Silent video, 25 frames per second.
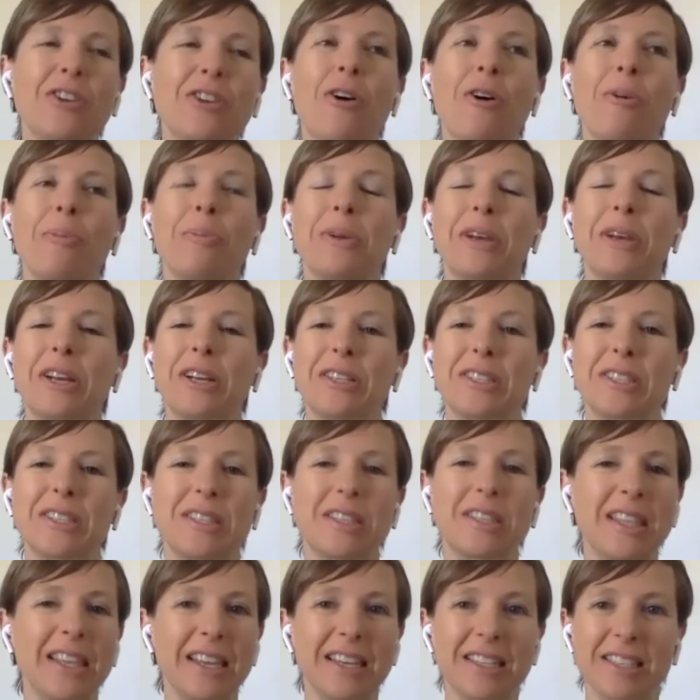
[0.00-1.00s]
at all. It's not,
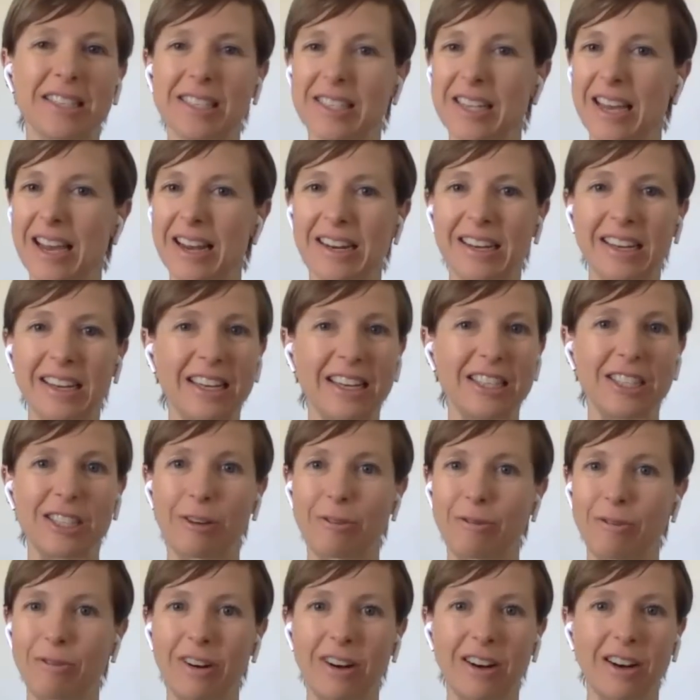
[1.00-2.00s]
because they're starting a
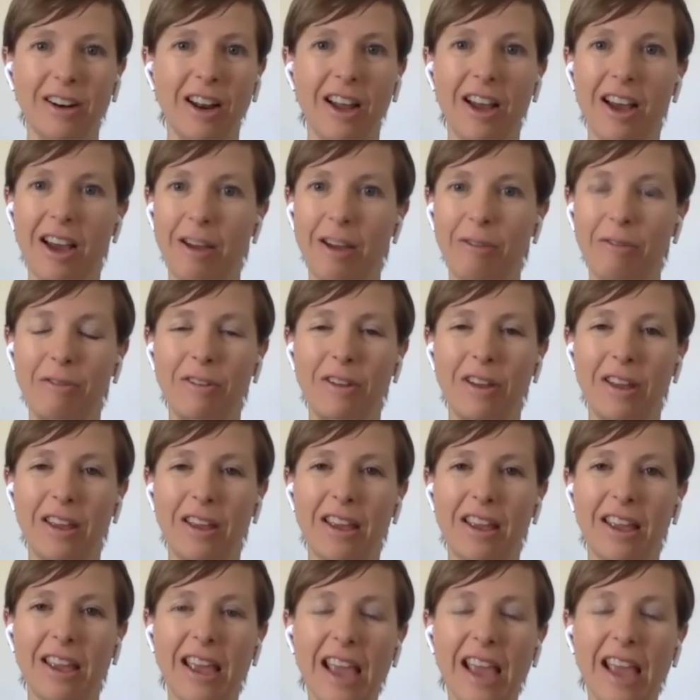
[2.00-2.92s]
different life.